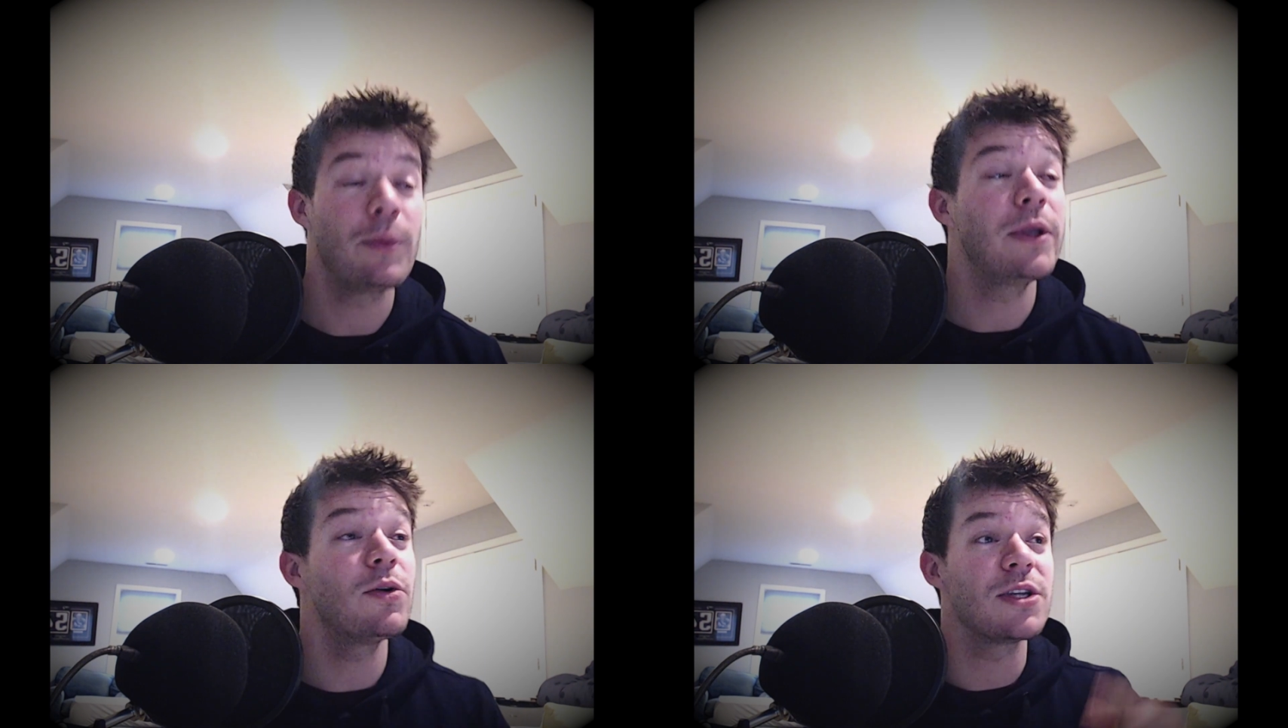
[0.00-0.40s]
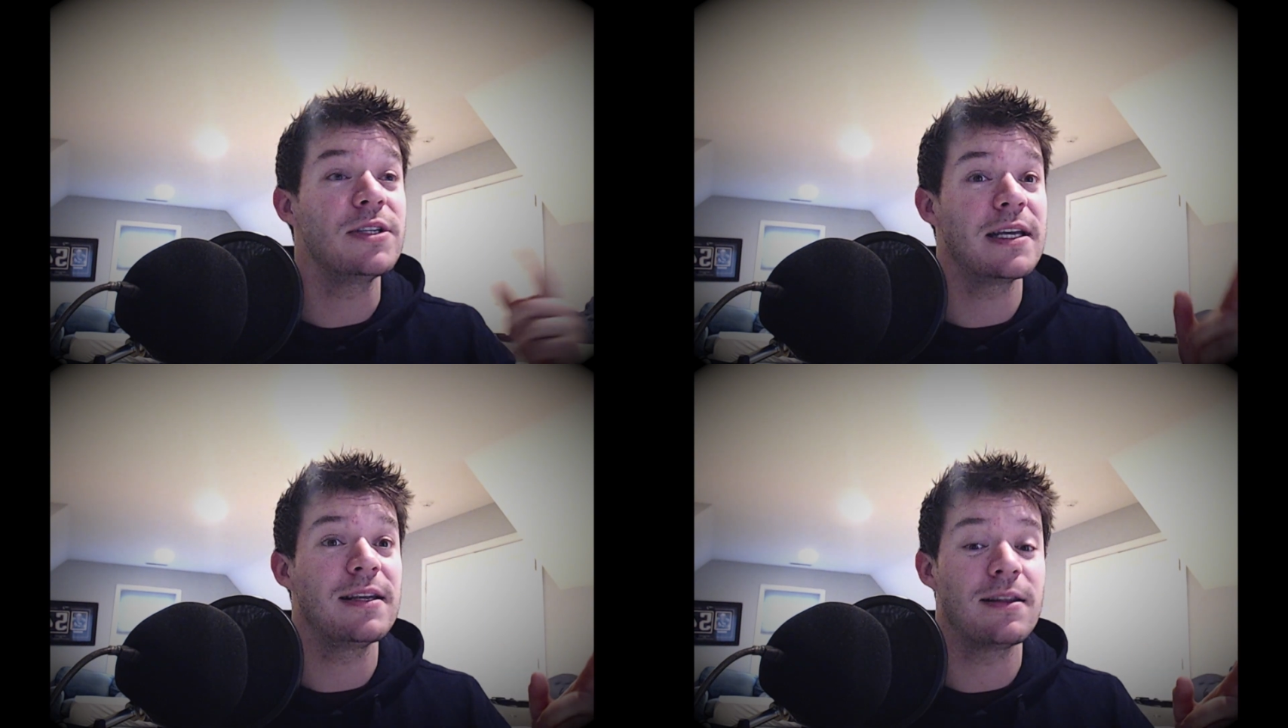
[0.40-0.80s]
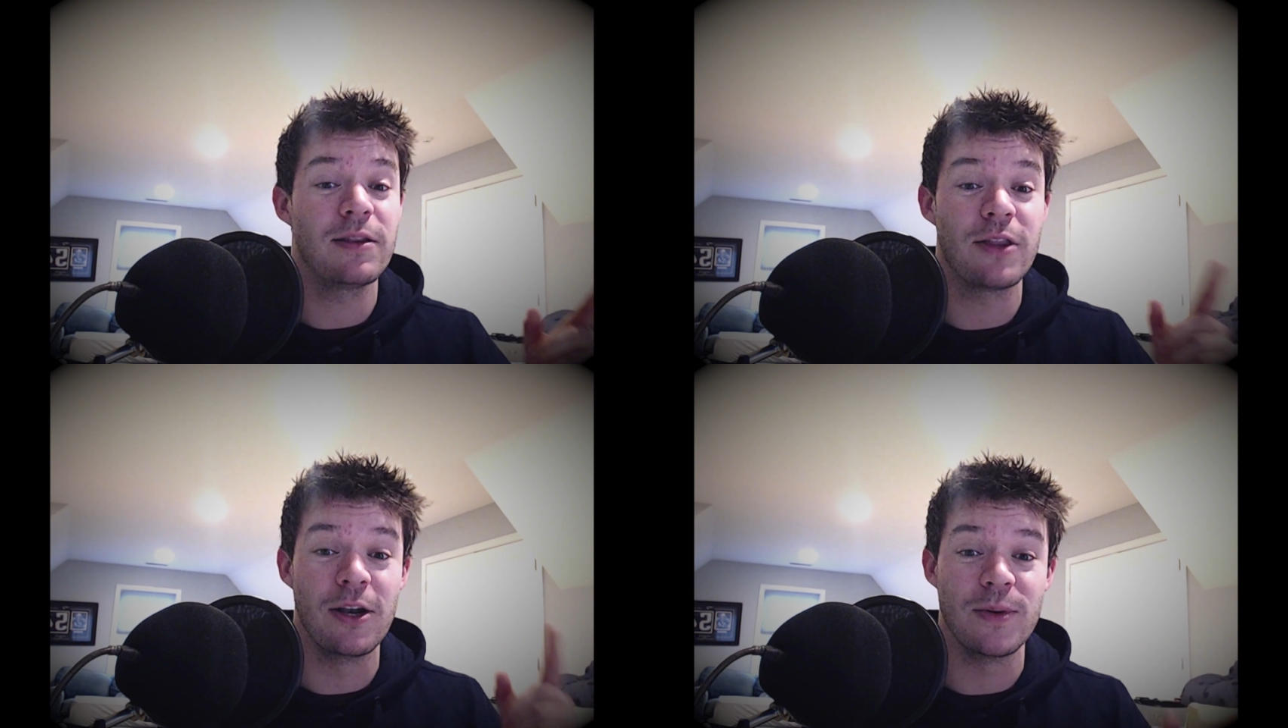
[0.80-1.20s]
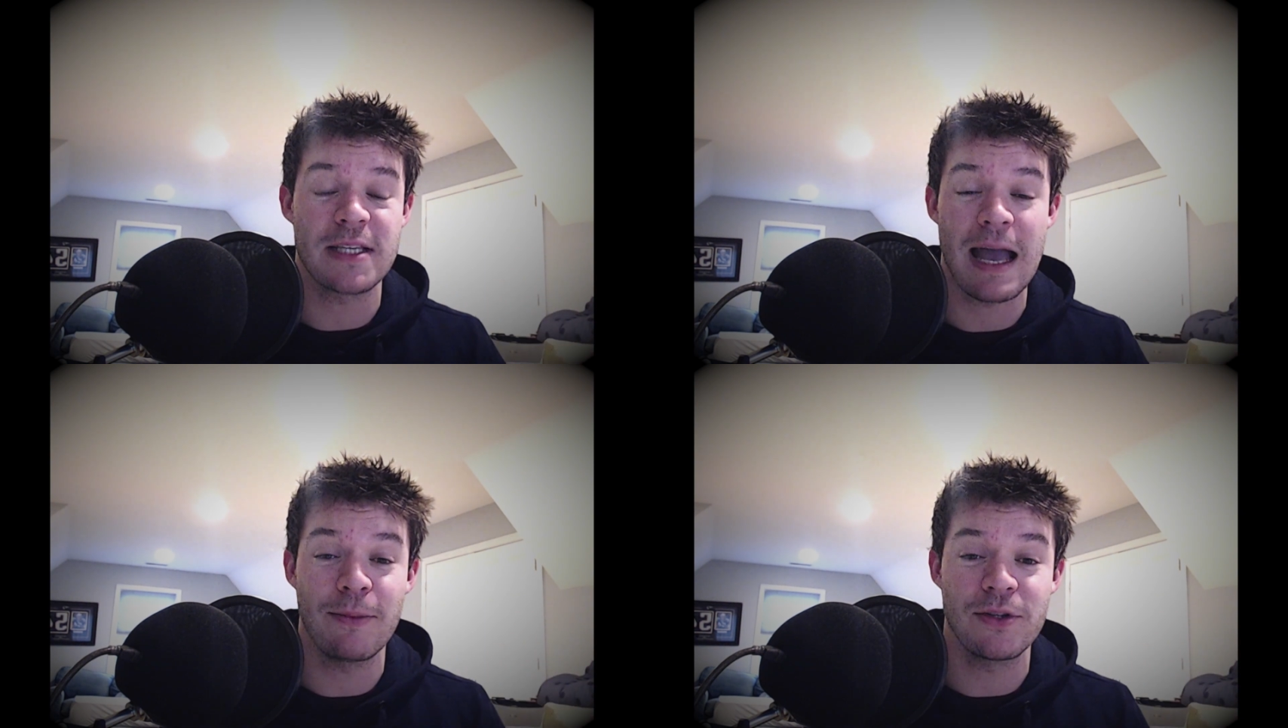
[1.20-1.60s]
We also did the
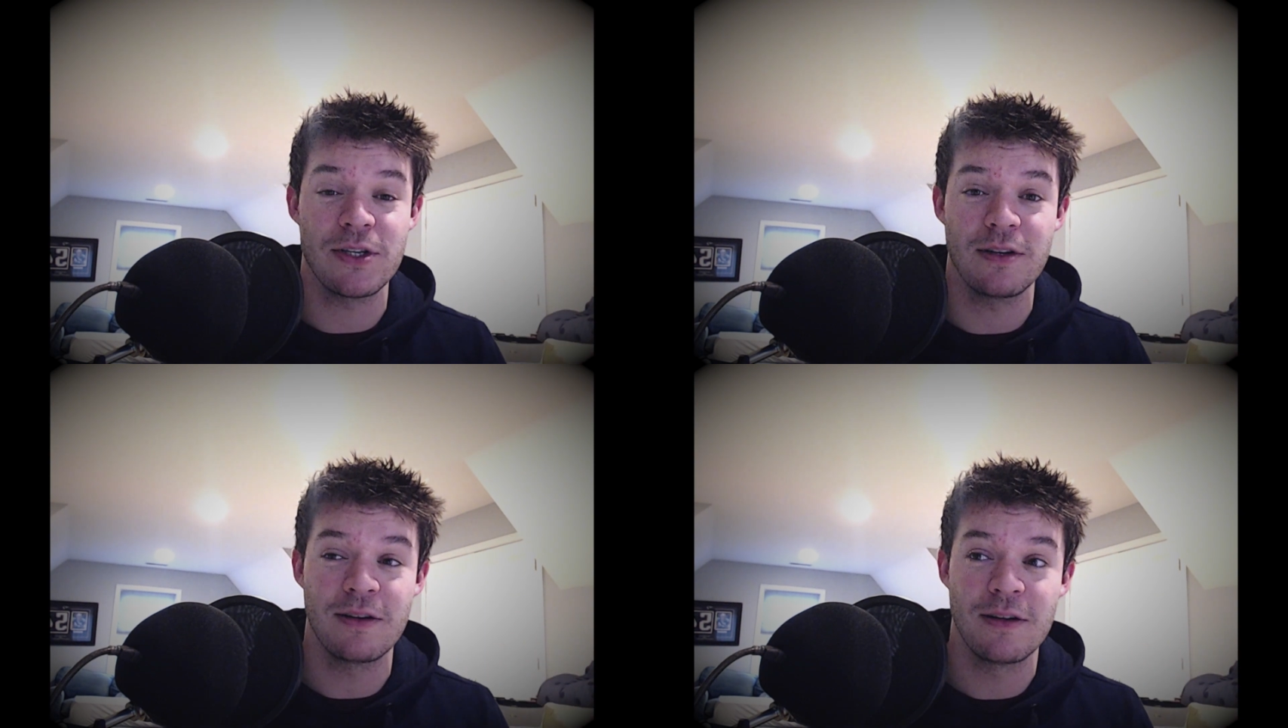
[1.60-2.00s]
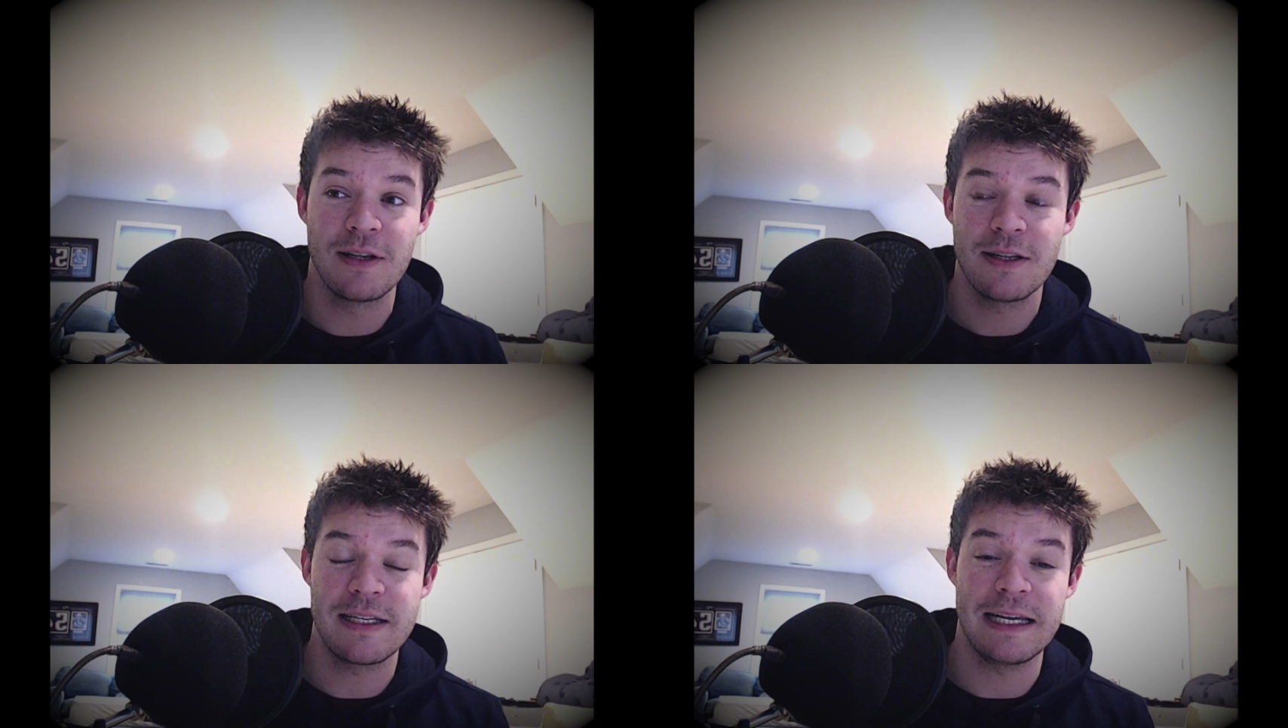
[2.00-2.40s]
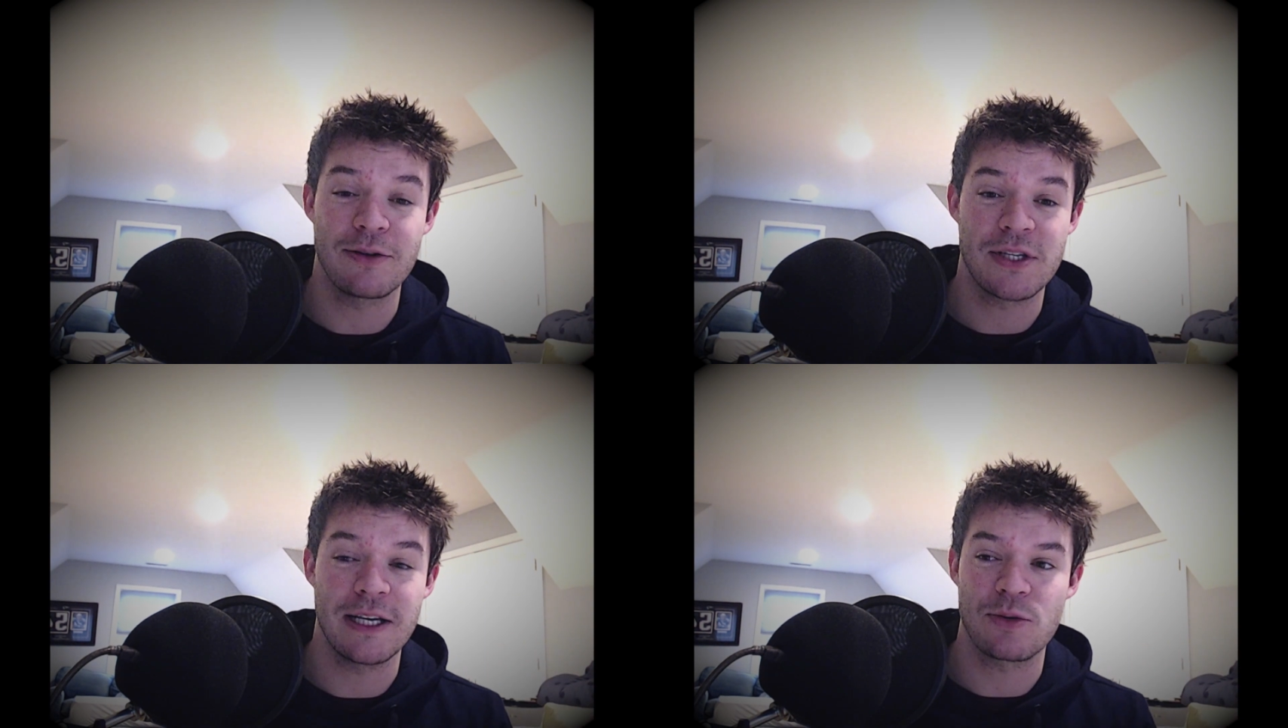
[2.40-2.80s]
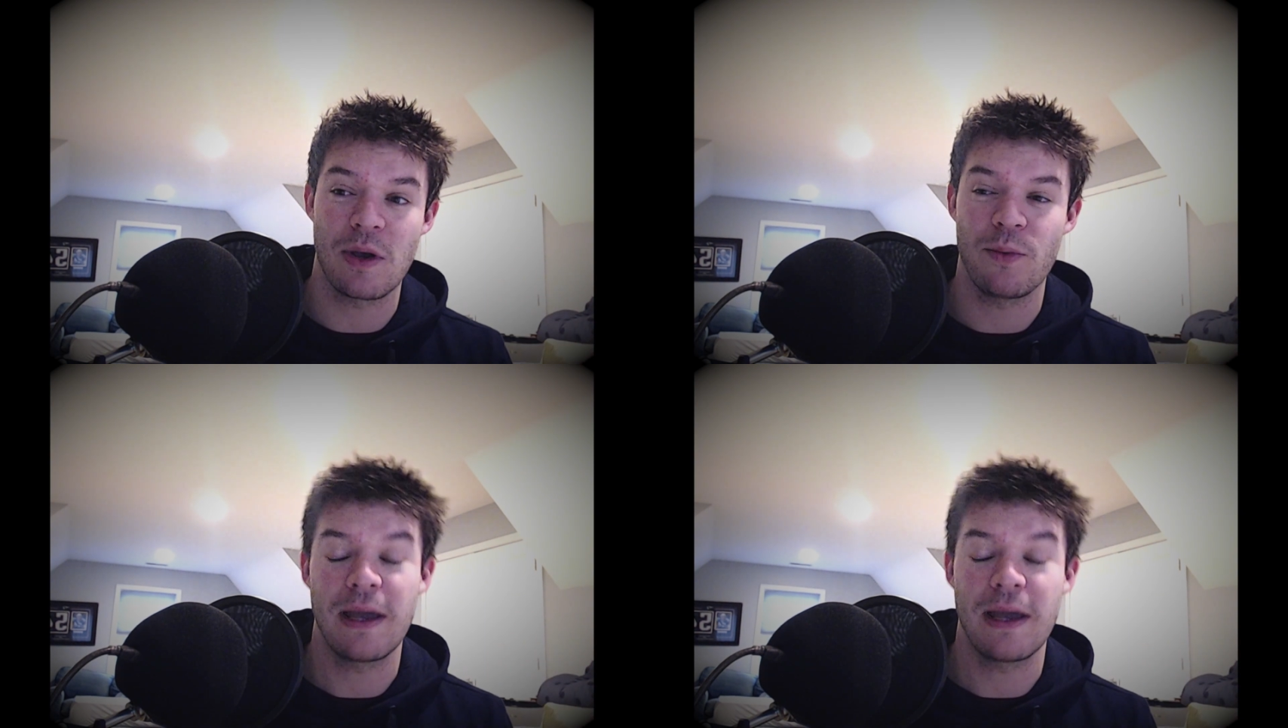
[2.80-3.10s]
Lewis Hamilton DLC as well.